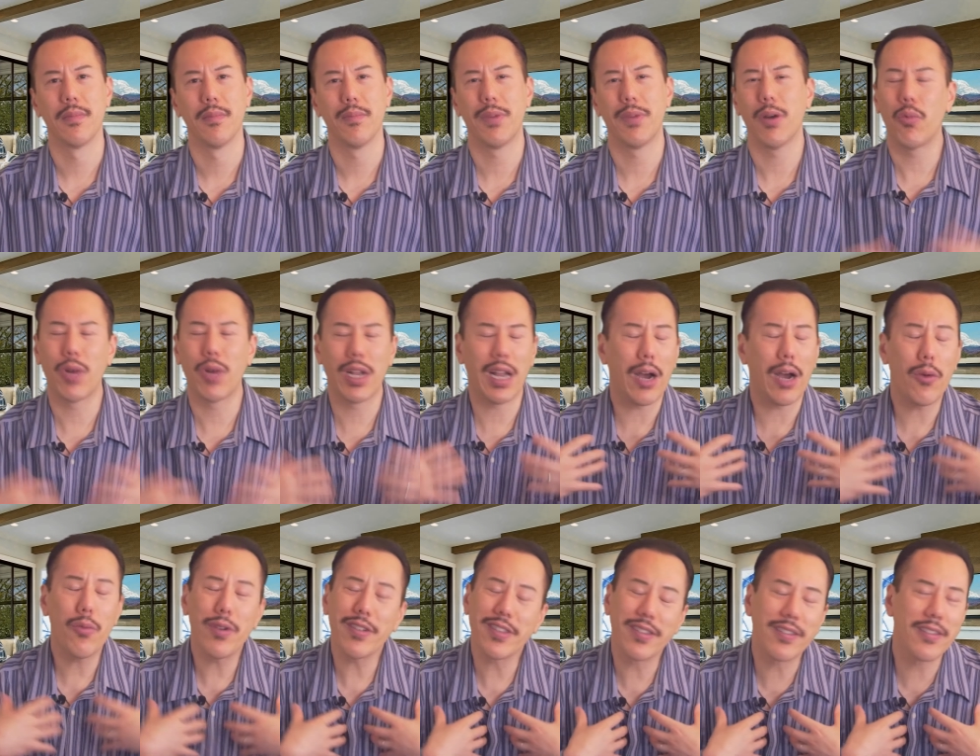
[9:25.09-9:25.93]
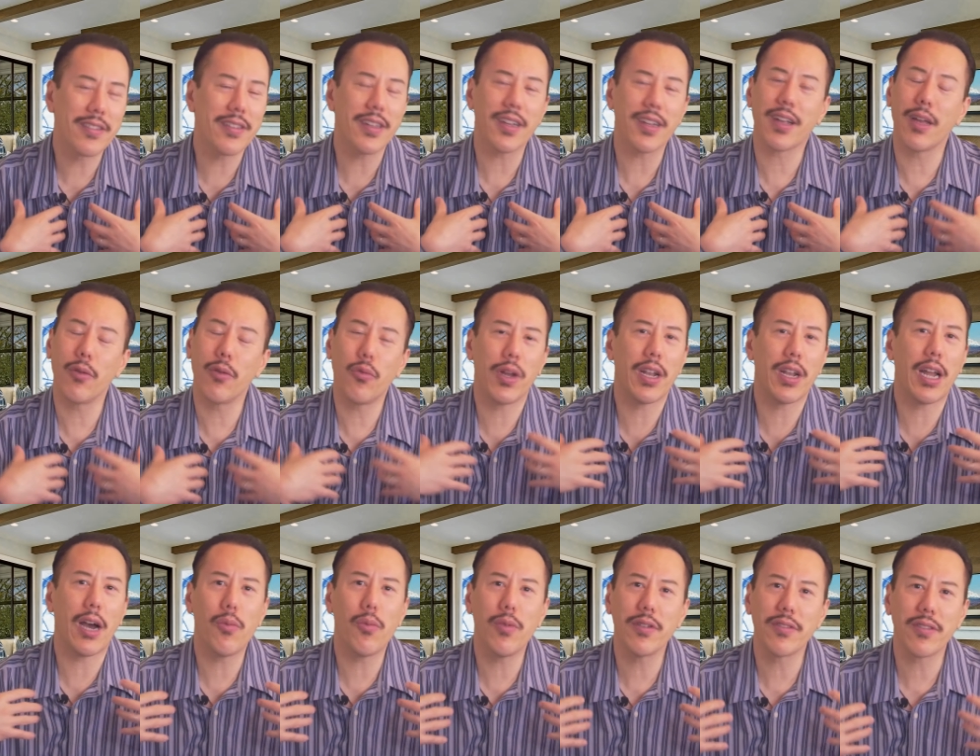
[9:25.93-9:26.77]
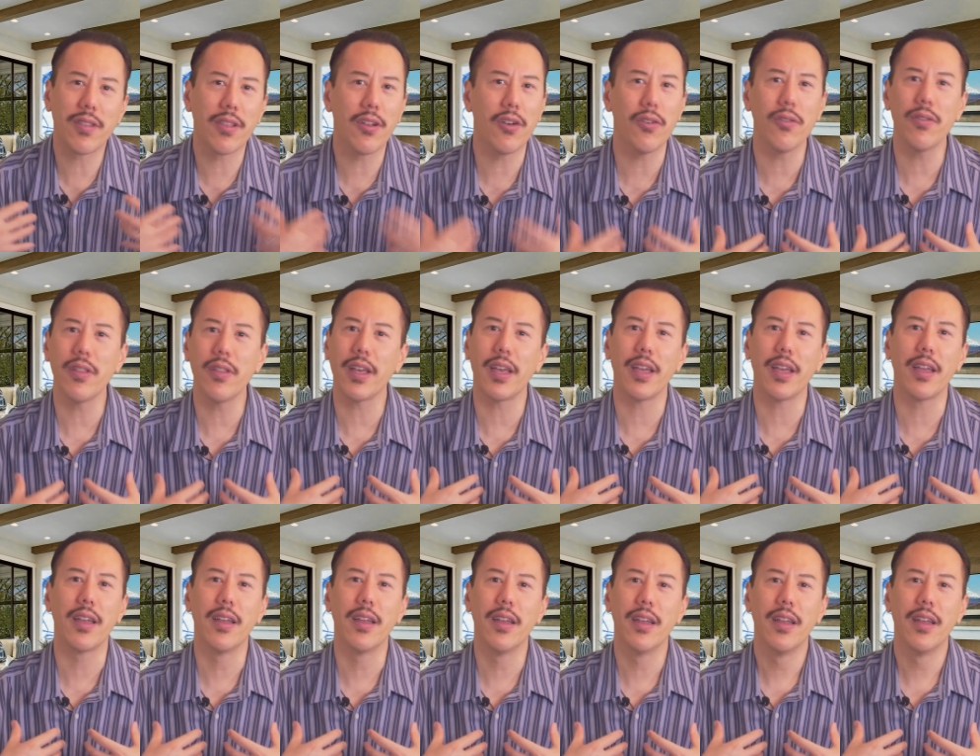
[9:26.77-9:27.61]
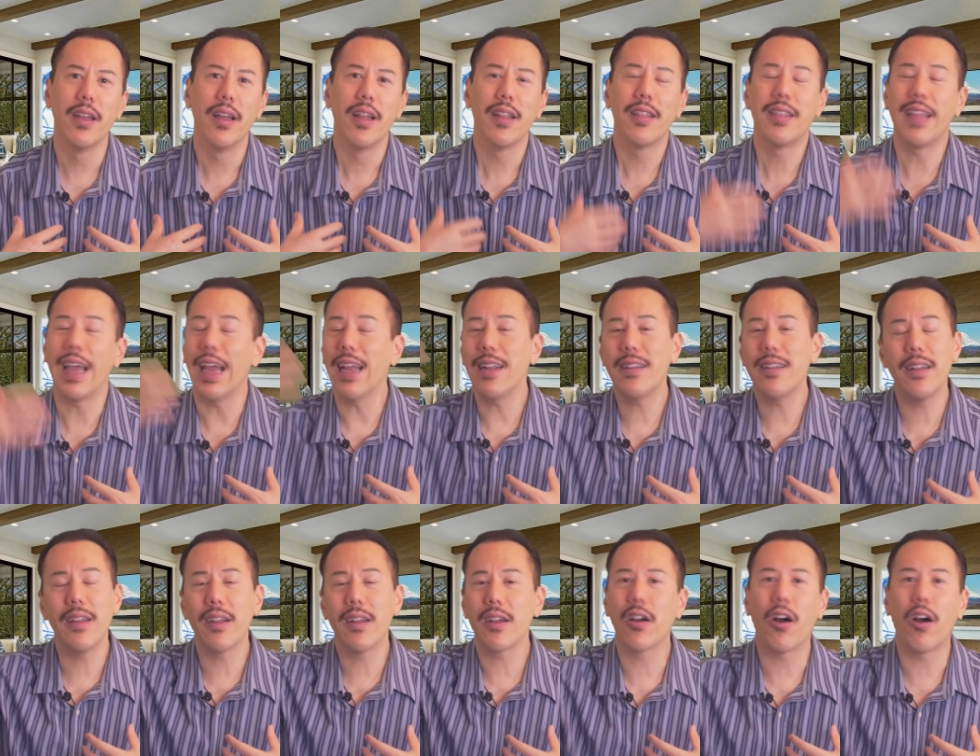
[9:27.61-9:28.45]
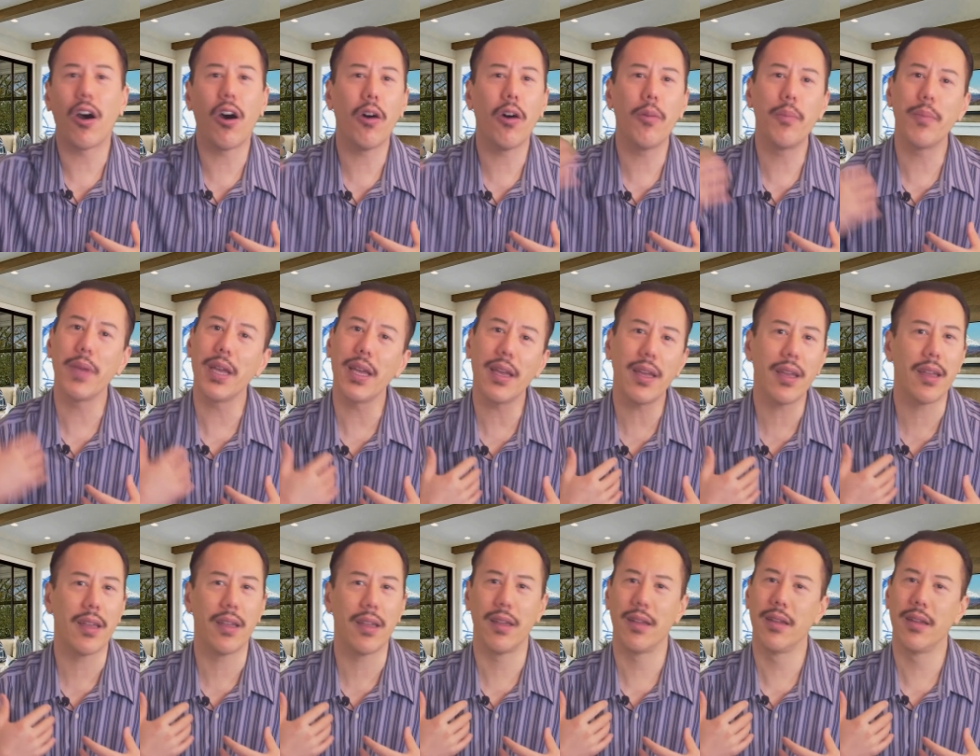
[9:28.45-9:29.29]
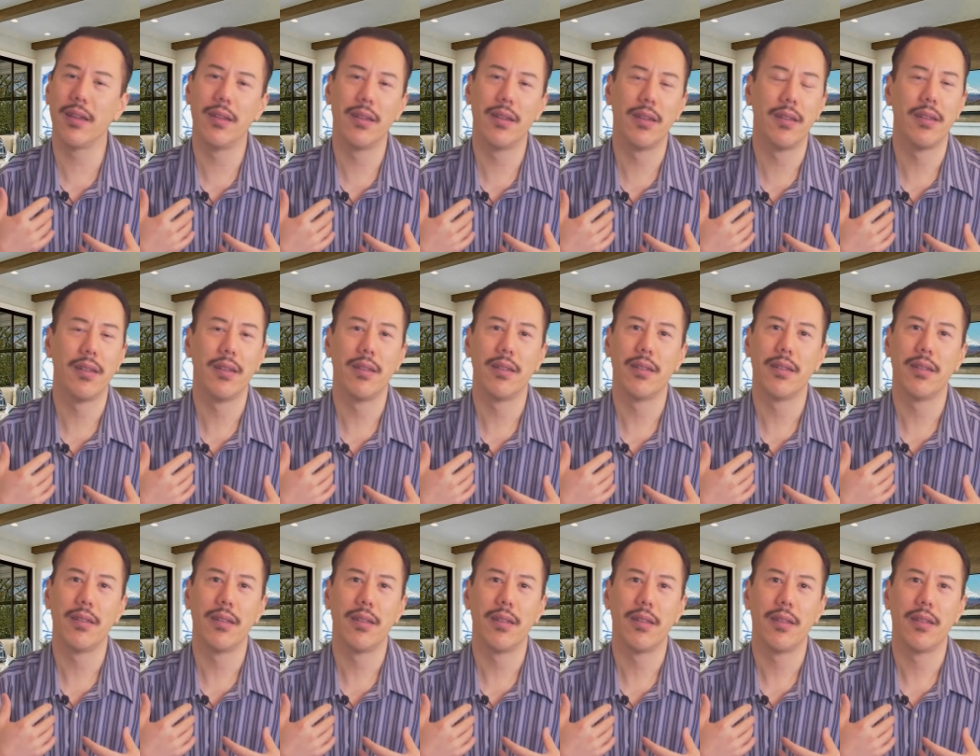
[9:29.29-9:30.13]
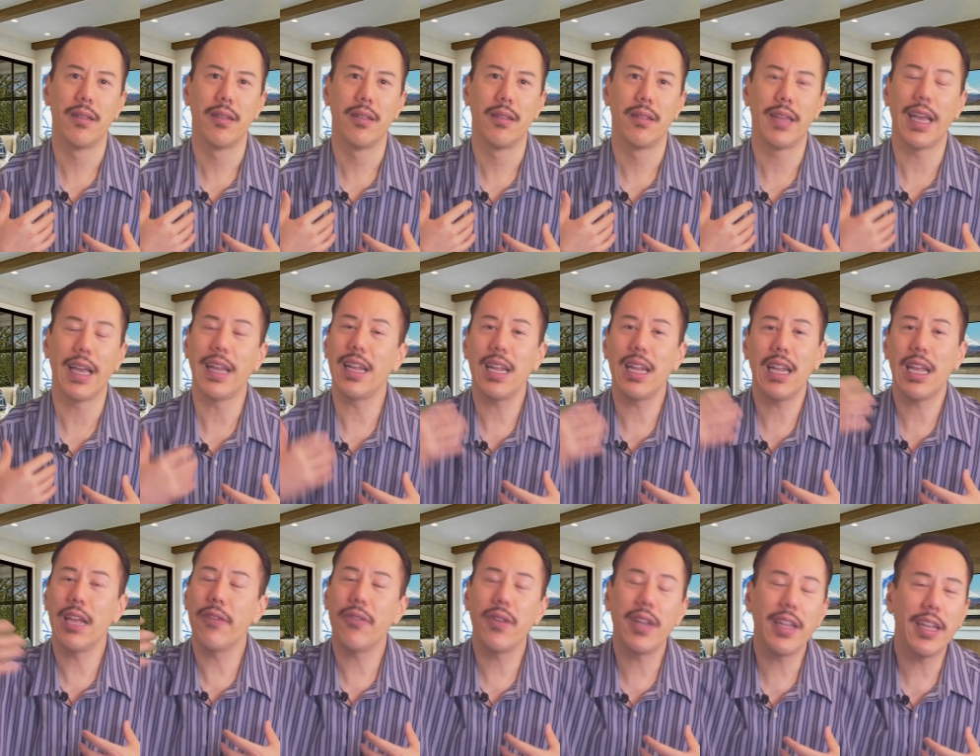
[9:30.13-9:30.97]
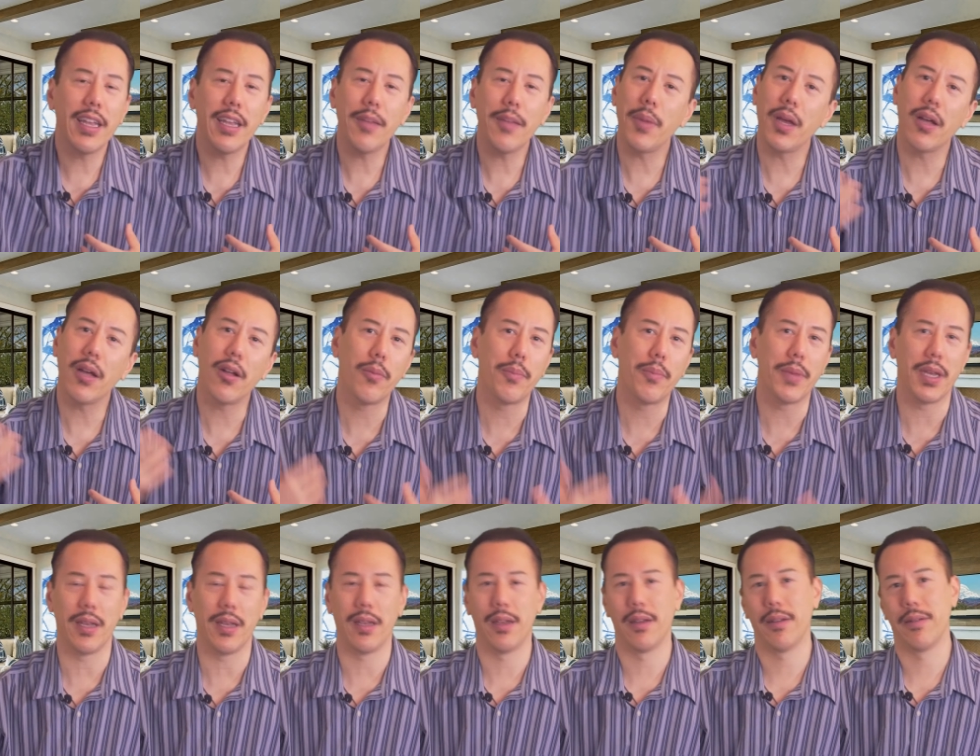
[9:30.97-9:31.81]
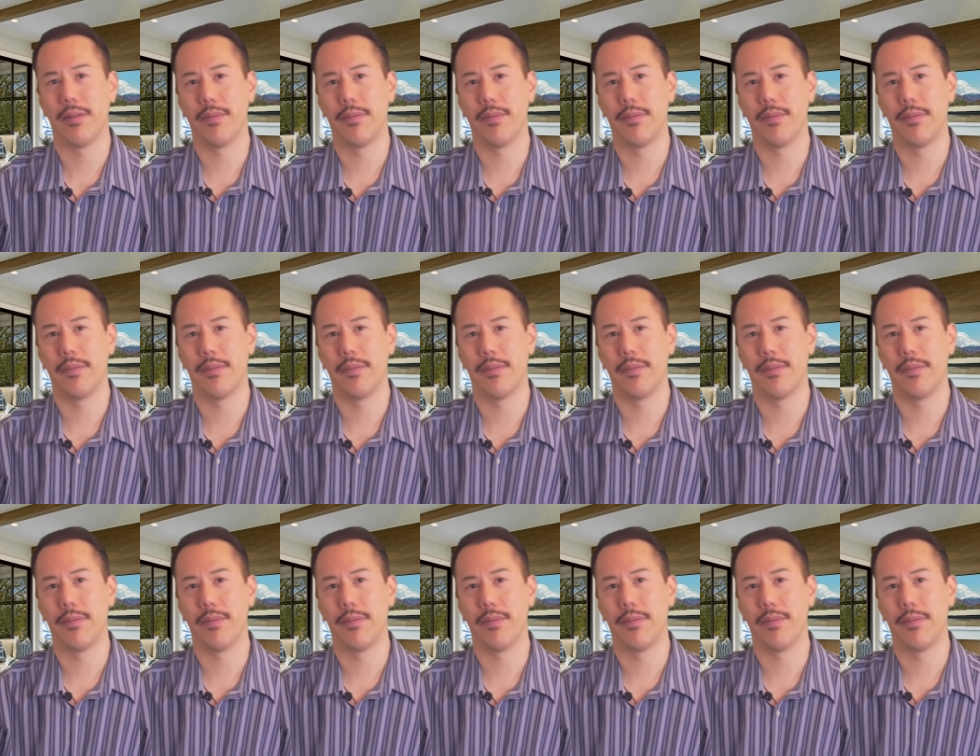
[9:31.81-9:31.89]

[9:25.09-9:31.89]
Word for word: But when I was sick and when I was lonely, they didn't call me. They didn't even email me.